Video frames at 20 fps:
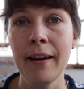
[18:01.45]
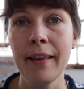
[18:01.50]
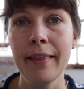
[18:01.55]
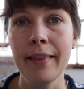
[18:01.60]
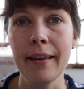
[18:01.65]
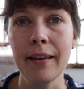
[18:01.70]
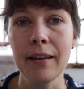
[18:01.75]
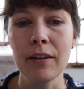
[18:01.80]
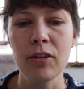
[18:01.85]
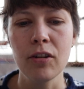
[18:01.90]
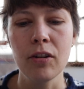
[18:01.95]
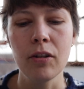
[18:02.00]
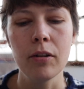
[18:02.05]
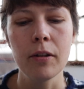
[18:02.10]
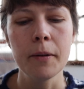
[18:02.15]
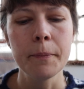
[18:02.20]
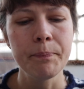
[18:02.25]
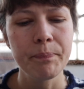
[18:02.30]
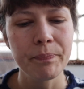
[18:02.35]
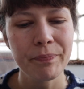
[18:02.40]
I think it's
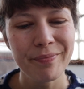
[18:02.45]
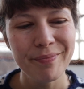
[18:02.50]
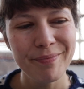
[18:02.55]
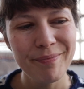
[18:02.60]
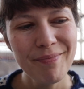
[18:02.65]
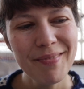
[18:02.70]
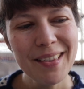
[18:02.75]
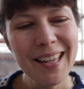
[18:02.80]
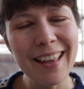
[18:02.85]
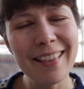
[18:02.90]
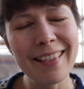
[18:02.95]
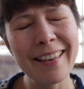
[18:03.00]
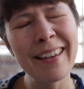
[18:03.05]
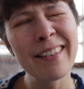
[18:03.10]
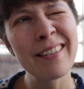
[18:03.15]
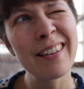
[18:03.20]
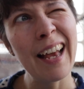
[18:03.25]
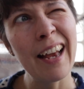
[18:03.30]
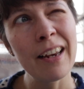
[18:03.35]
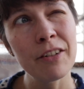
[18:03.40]
good.
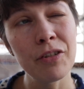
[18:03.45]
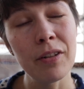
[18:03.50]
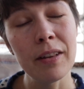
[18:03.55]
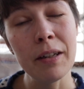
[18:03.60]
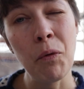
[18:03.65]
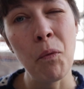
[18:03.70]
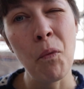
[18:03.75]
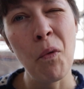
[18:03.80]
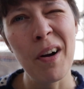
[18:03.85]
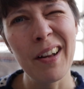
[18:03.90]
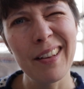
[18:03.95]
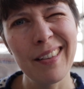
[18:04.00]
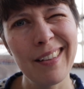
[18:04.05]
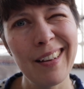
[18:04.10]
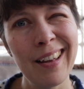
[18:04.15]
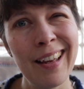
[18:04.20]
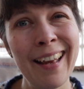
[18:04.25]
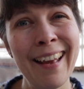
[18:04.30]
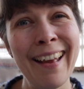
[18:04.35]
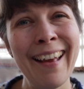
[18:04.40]
There's actually
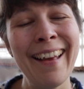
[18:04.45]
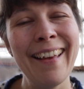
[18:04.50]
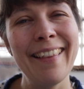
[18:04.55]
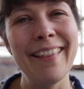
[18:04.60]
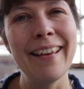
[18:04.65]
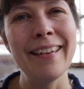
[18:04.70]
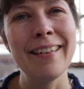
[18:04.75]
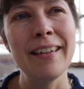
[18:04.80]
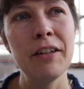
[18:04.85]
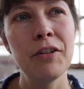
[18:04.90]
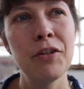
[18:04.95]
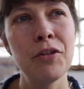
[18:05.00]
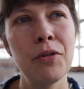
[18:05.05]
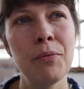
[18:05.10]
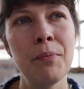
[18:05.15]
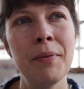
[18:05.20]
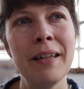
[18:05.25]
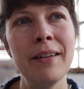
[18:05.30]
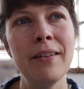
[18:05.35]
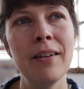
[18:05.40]
one that needs
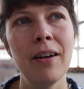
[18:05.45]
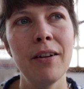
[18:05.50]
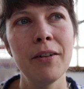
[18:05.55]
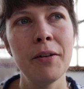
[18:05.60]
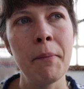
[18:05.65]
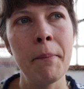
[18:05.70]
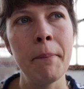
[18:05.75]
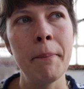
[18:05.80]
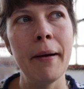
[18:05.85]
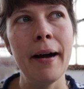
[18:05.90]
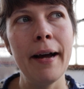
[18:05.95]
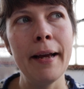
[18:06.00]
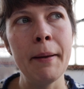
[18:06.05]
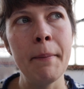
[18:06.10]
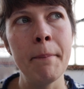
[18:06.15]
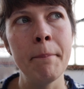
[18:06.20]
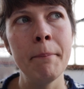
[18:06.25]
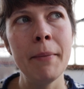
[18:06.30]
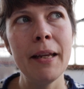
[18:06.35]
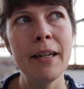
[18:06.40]
to be done
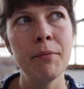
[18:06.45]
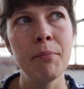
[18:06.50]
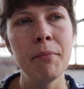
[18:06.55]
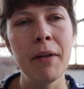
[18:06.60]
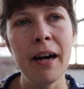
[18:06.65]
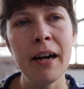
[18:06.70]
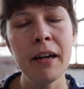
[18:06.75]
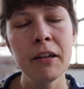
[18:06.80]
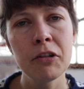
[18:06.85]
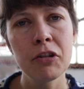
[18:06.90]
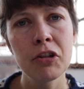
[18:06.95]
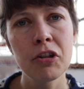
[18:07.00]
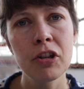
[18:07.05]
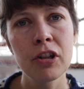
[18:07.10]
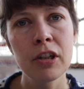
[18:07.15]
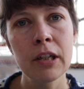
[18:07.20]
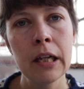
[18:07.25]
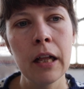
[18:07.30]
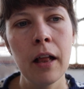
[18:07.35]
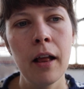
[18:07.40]
by
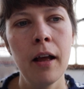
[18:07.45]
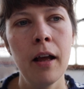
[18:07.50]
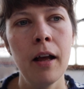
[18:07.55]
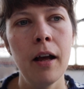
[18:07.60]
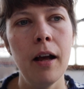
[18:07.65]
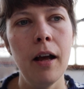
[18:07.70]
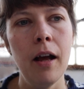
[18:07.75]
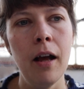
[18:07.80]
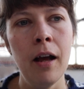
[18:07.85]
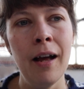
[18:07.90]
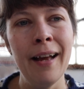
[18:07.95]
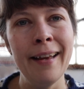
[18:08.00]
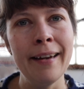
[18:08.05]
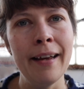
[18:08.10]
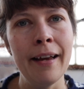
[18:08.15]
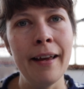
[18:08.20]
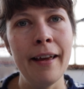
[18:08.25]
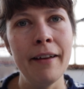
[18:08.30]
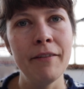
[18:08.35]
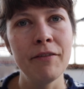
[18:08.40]
mid-March,
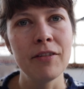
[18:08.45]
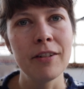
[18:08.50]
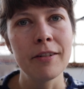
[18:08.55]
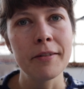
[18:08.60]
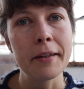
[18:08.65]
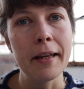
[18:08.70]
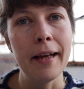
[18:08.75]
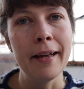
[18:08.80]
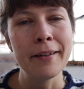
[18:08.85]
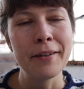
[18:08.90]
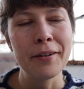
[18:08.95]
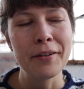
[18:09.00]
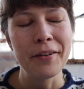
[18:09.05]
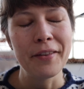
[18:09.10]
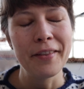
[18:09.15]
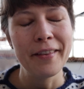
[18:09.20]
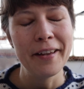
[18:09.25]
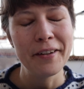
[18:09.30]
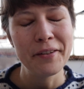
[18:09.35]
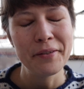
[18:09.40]
and I haven't started
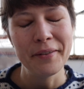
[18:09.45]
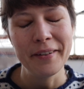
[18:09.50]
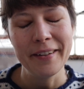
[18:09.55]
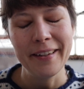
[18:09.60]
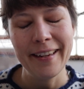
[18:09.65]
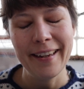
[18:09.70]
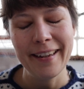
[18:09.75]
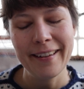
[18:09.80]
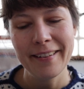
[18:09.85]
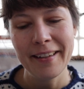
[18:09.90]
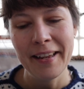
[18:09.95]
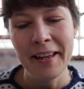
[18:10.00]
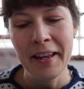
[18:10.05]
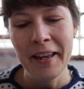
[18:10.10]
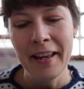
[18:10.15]
on that one yet.